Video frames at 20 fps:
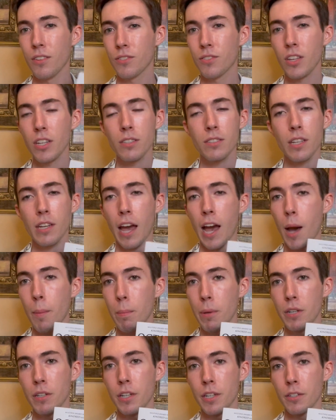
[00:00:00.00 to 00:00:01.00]
Things that
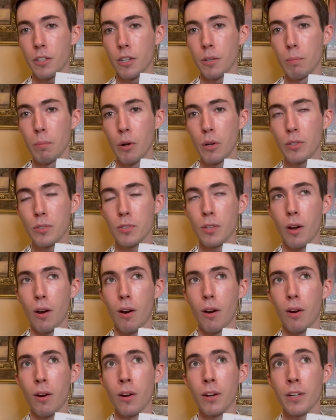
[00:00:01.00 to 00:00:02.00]
happen in her books
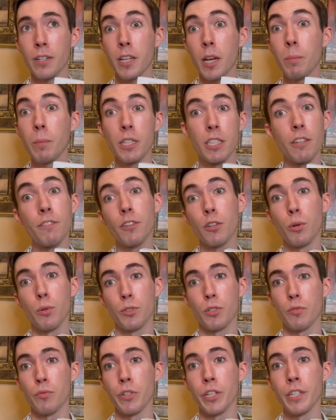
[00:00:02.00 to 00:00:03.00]
can be difficult
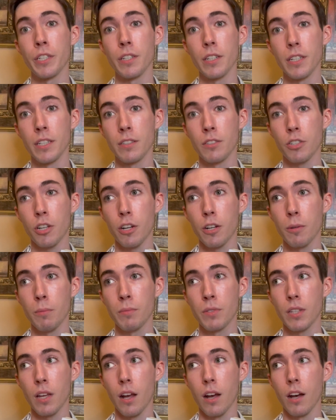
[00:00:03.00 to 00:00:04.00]
to read in
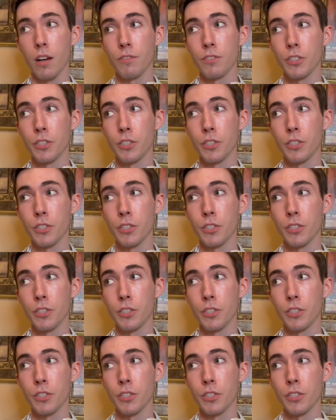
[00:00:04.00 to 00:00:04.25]
terms of,